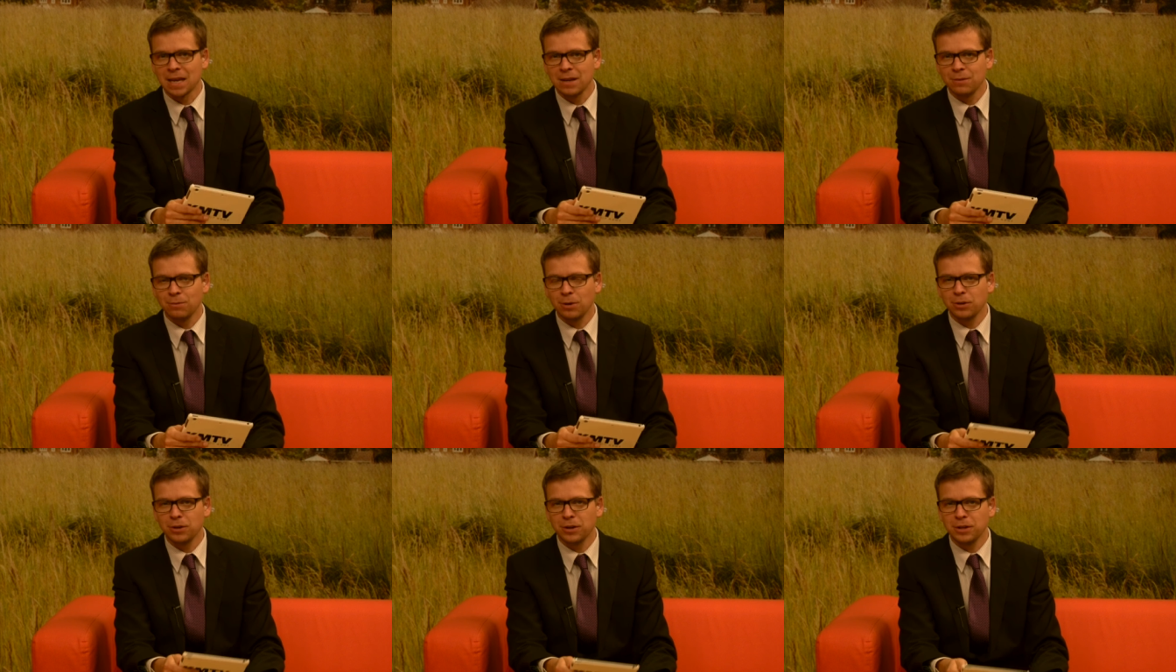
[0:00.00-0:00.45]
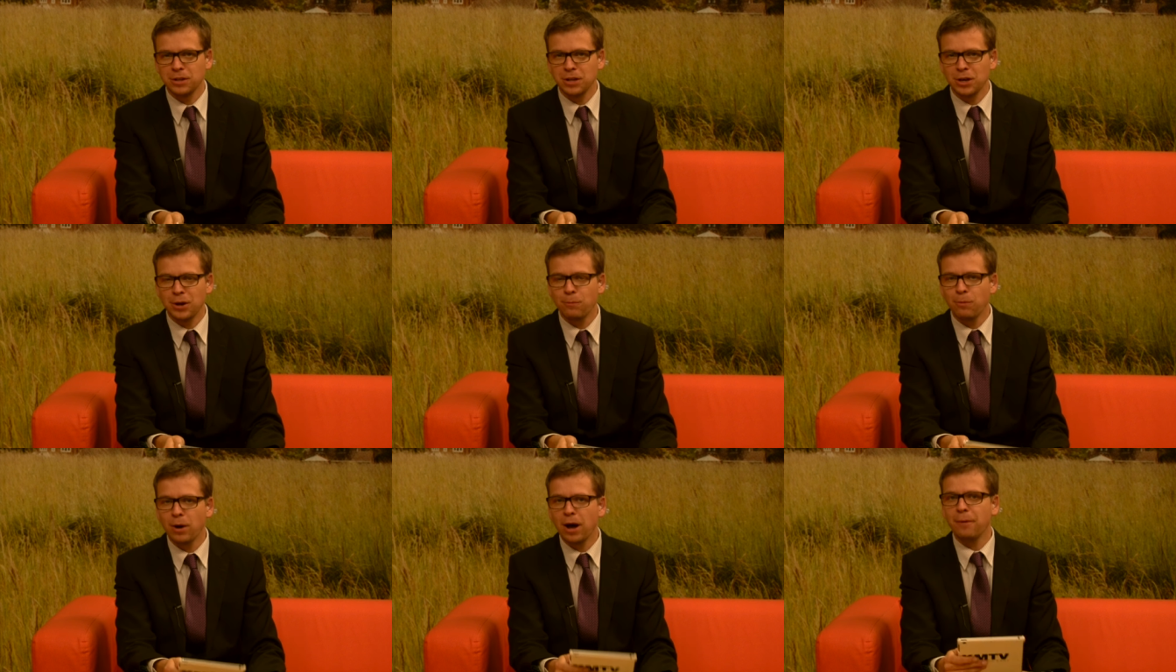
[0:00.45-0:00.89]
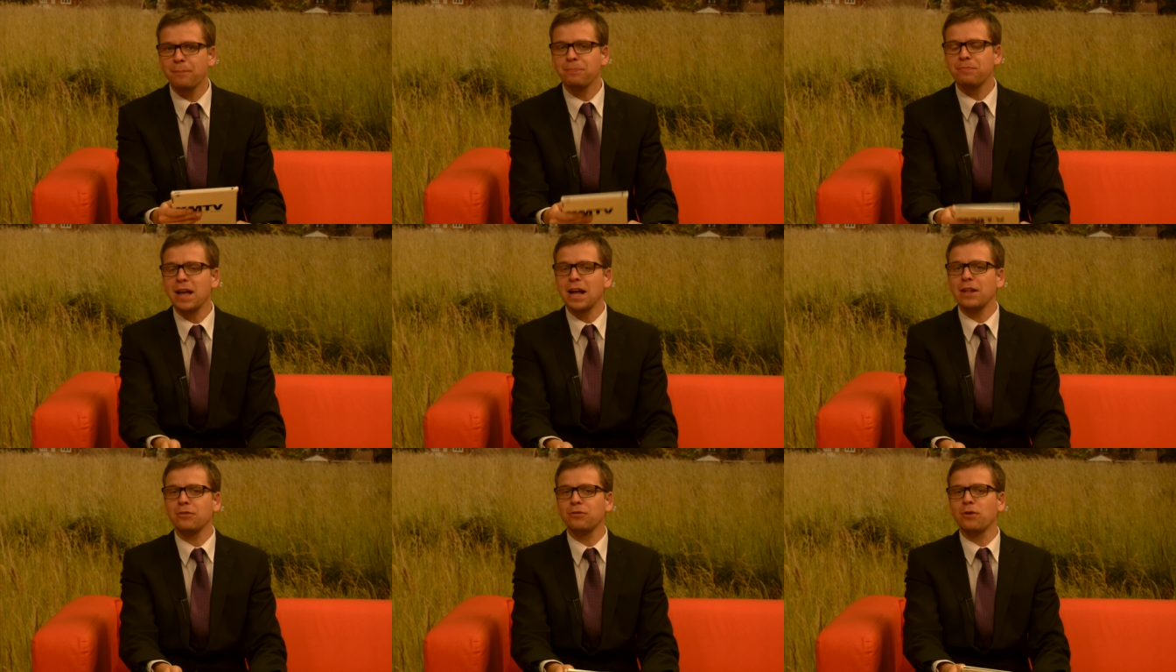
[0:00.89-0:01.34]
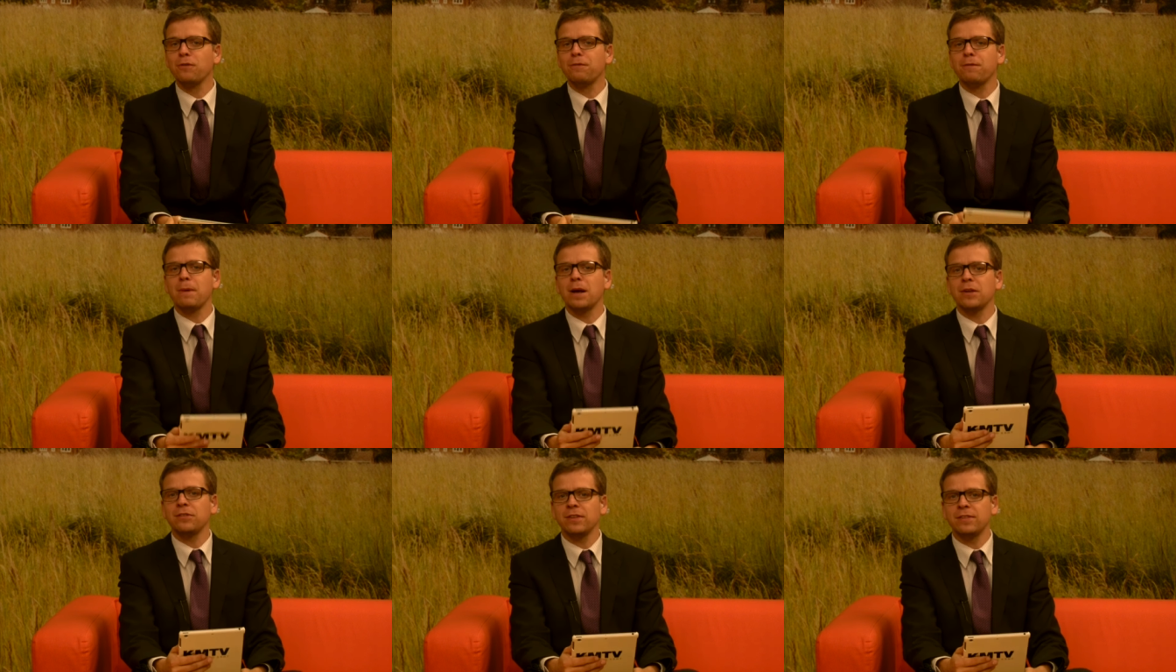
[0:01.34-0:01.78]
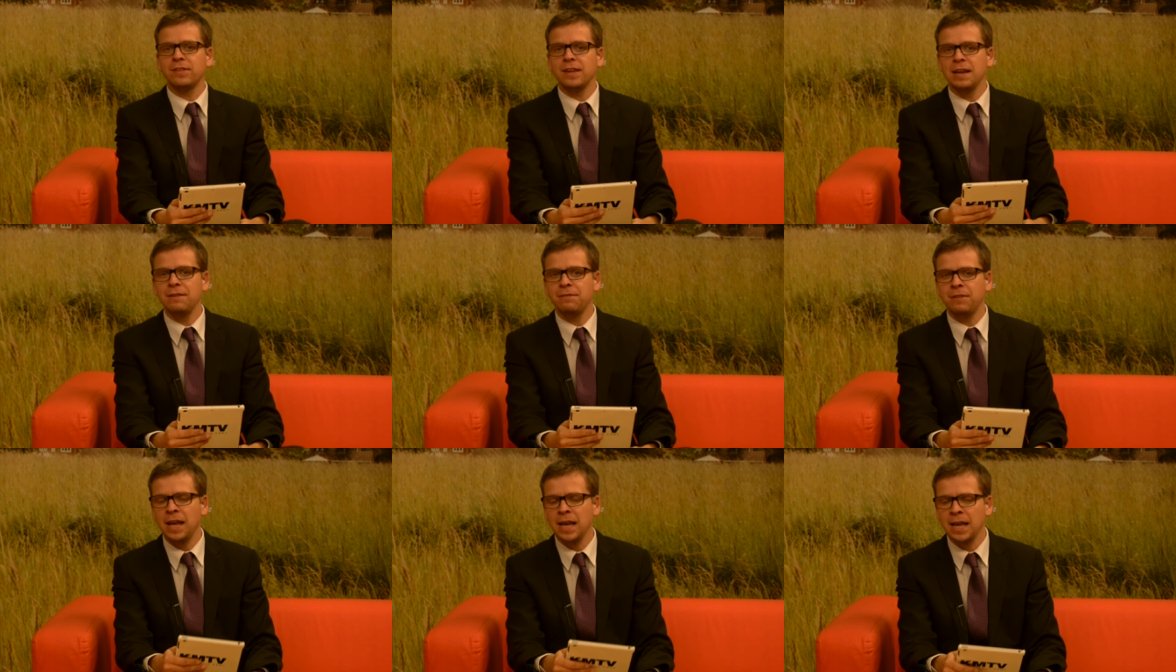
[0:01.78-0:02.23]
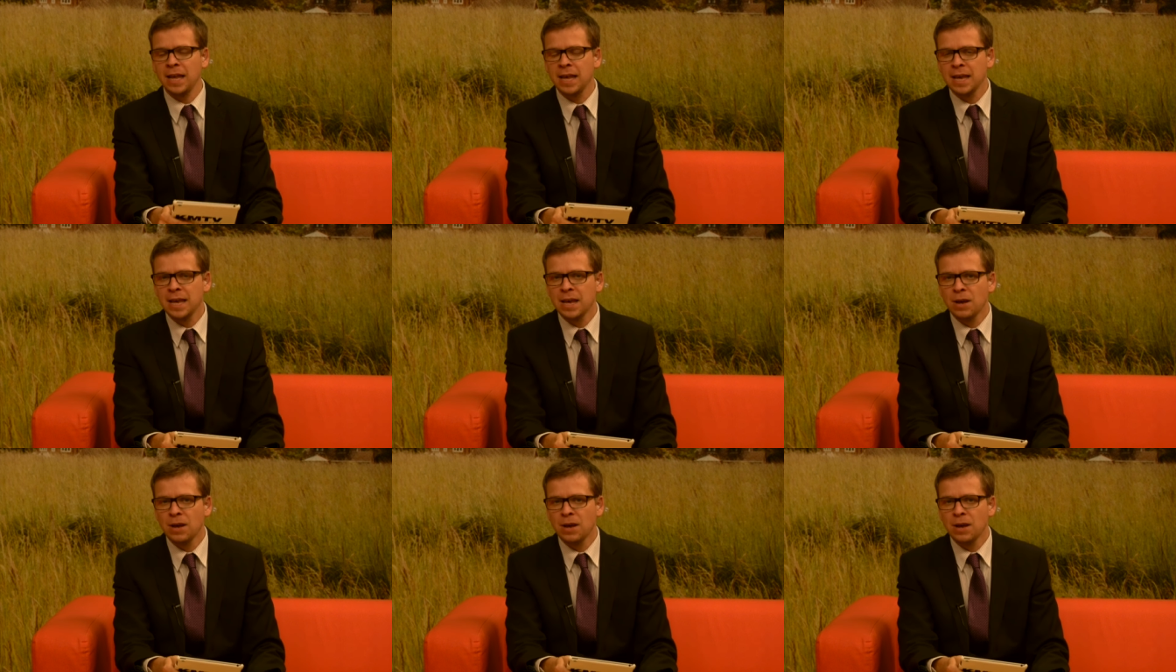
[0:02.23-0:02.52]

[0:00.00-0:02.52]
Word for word: Well done, you. Well, that's all from us this evening.